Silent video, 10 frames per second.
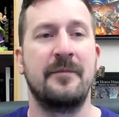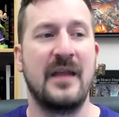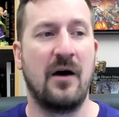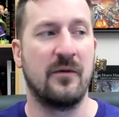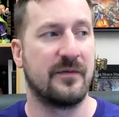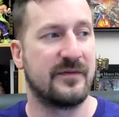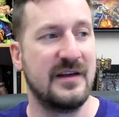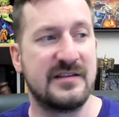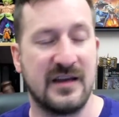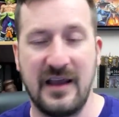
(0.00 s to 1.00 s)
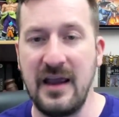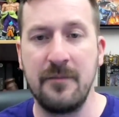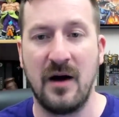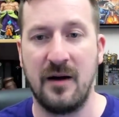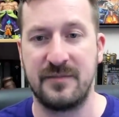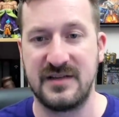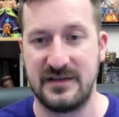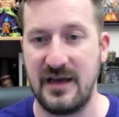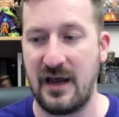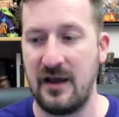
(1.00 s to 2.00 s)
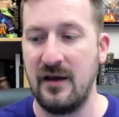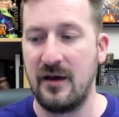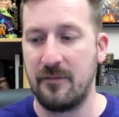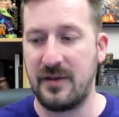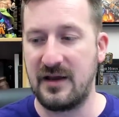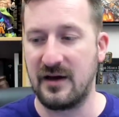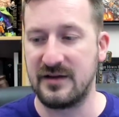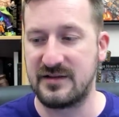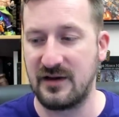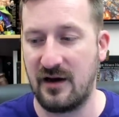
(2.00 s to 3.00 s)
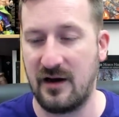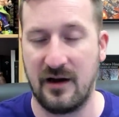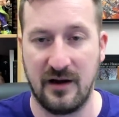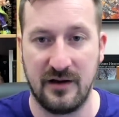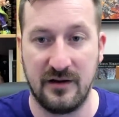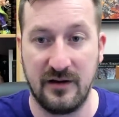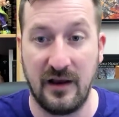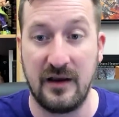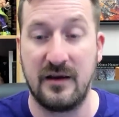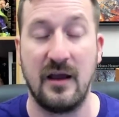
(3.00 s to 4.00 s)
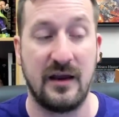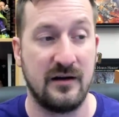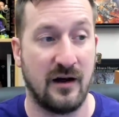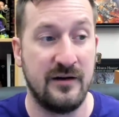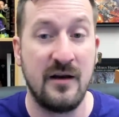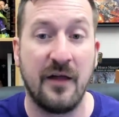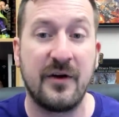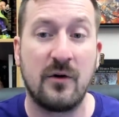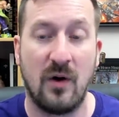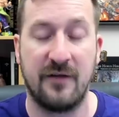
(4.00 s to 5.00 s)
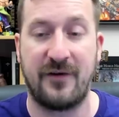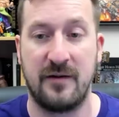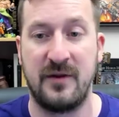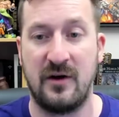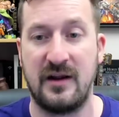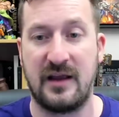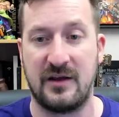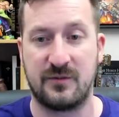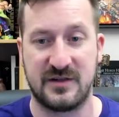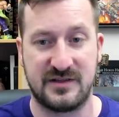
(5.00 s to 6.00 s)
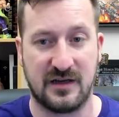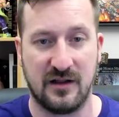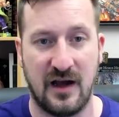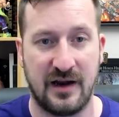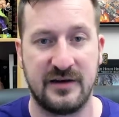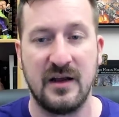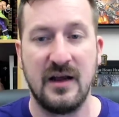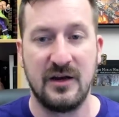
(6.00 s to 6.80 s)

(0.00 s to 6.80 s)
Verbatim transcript: Now, this came up today because another qualified immunity case was declined